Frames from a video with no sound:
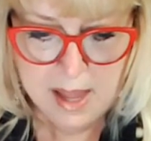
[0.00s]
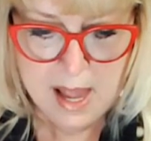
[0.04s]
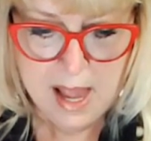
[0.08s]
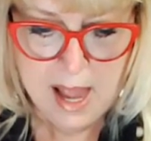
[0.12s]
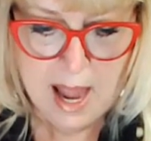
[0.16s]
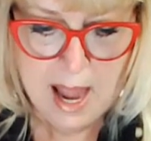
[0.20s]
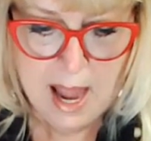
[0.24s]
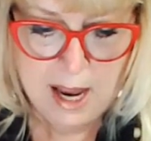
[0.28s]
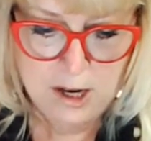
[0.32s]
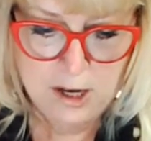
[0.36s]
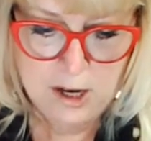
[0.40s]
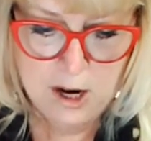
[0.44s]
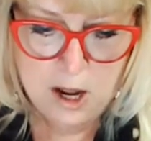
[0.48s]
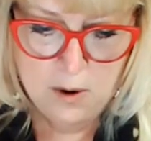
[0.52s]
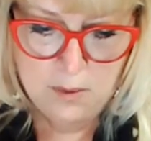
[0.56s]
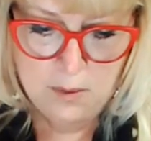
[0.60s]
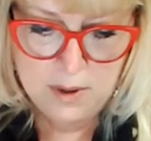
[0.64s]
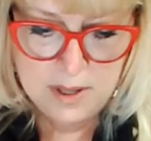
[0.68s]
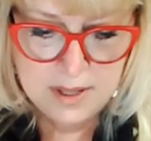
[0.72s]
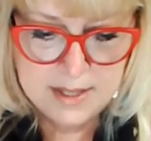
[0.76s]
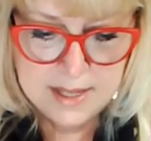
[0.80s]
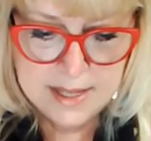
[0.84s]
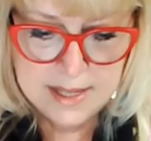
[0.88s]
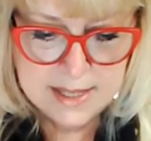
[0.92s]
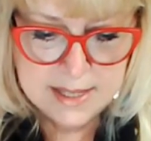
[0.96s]
And
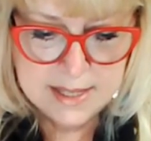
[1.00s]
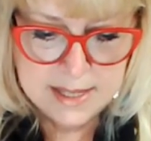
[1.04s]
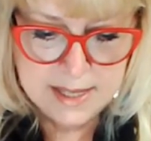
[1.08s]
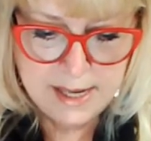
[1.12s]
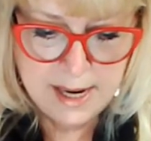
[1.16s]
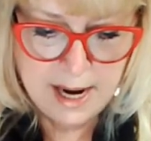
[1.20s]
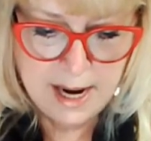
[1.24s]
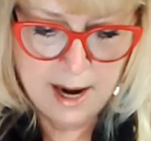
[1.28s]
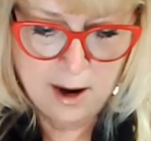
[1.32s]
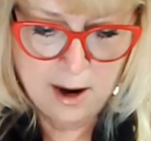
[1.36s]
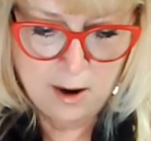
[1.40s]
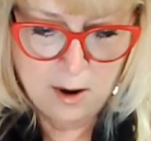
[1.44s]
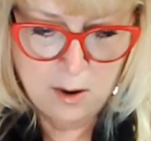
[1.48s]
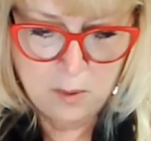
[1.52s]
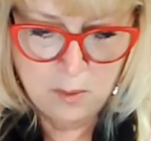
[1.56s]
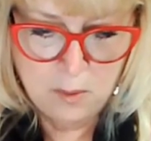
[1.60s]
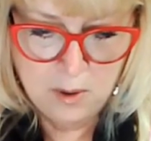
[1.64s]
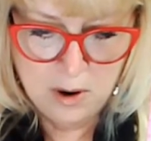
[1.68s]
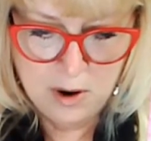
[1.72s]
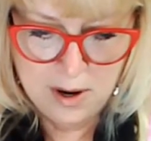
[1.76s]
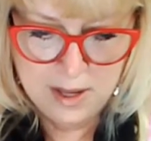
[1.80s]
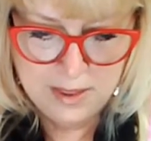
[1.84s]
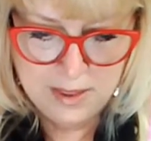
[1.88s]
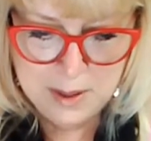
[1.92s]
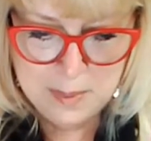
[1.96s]
notice it's
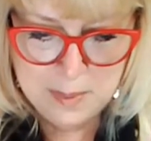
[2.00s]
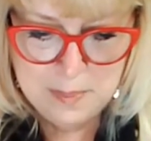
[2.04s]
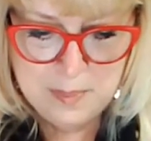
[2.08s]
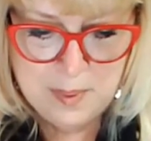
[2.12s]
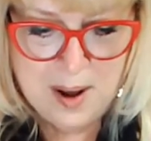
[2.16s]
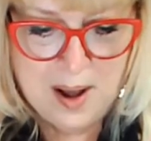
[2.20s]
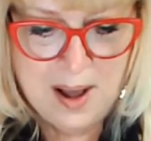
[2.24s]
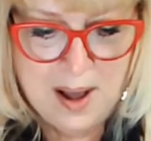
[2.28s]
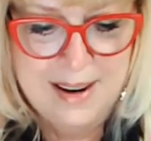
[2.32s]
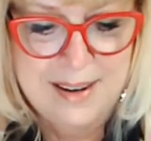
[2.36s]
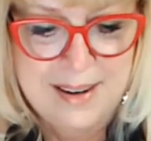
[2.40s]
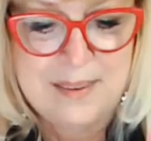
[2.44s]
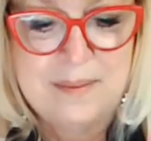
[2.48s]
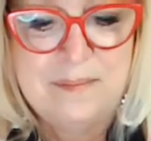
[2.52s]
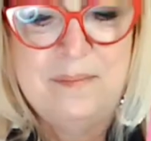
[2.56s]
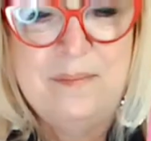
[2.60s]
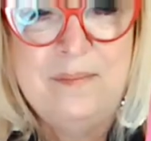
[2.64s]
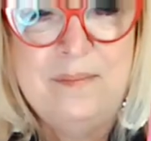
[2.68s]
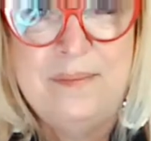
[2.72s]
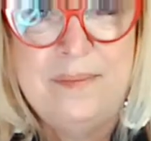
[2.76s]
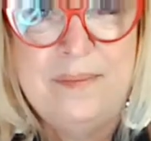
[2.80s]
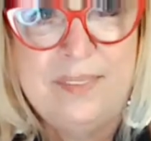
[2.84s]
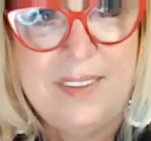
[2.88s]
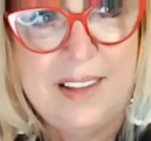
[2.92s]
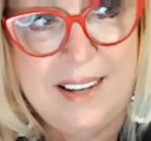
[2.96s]
narrower at the bottom
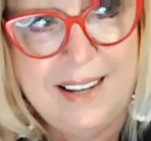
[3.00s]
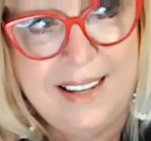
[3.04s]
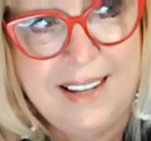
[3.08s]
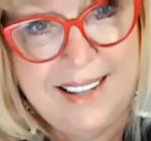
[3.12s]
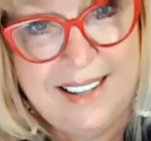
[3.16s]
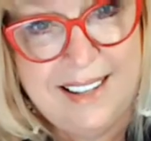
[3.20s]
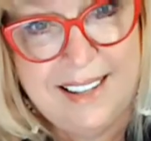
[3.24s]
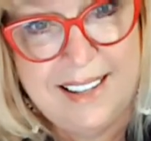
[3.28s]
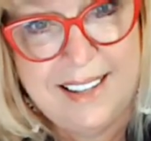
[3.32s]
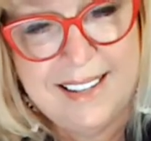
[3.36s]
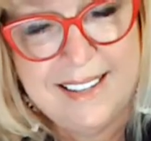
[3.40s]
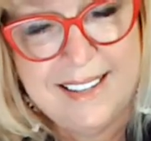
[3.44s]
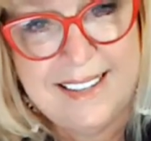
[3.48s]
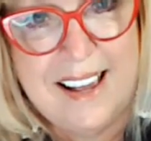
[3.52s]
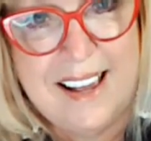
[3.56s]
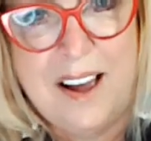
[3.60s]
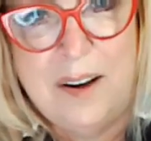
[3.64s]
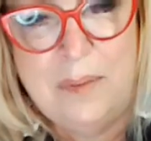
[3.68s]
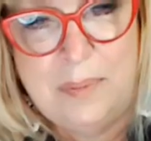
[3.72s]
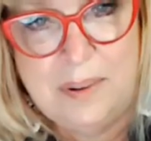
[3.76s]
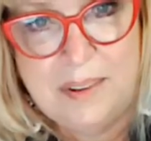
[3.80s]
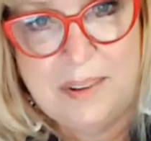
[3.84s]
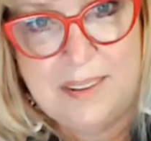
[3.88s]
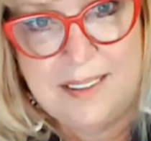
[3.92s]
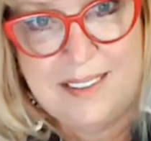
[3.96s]
than it is
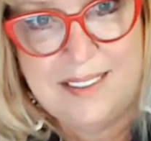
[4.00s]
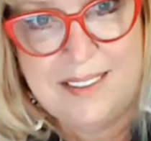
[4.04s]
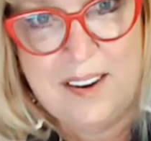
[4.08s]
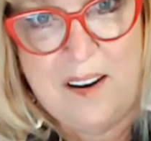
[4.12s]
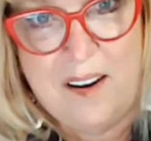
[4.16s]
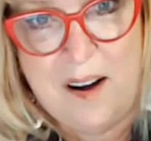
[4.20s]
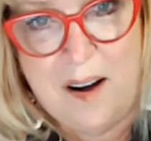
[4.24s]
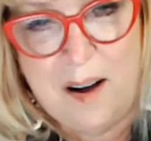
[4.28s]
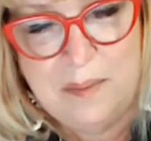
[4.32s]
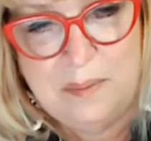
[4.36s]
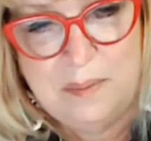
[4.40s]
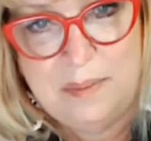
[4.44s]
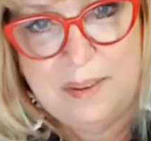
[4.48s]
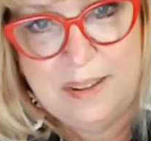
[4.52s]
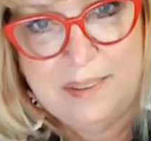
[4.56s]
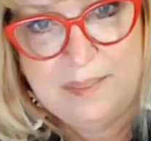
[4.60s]
up at the top.